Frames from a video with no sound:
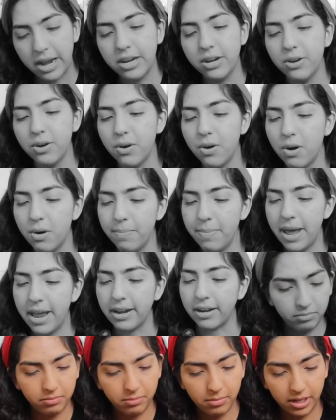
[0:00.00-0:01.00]
do
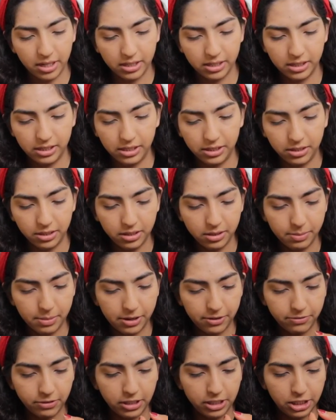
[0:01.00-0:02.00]
you not open? My concealer is
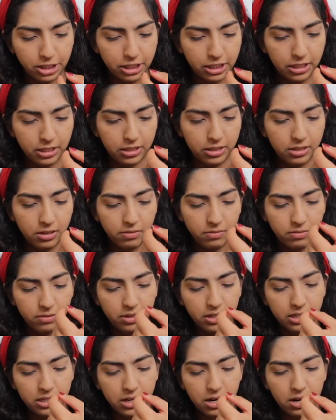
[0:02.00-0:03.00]
malfunctioned.
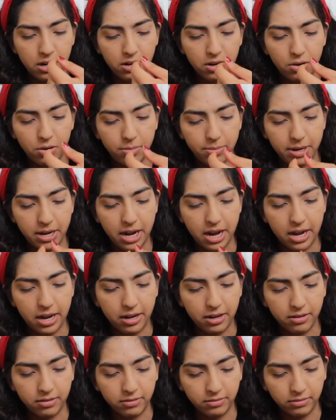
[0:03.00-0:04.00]
That's not
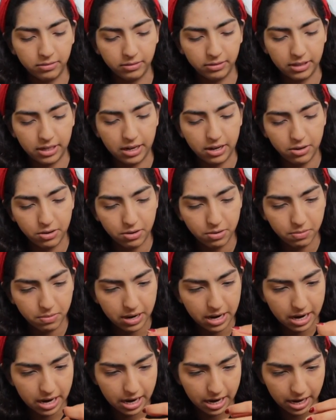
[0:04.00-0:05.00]
opening. I don't know
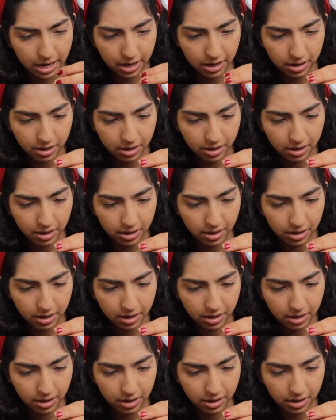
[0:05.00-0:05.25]
why.